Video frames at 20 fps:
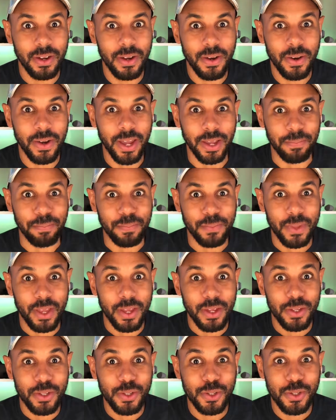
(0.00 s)
Okay,
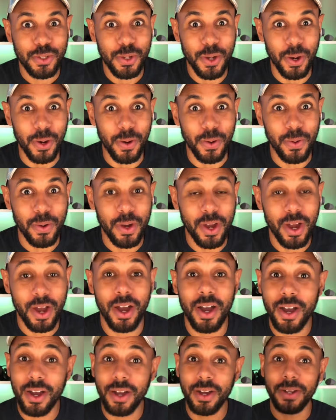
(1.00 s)
so
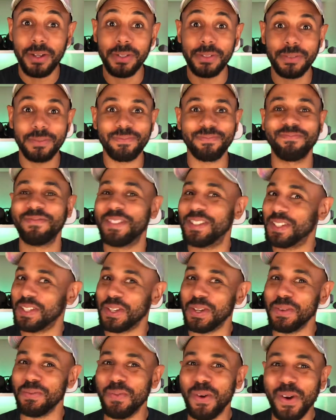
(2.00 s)

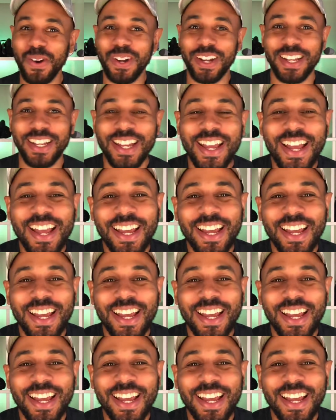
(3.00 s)
good morning.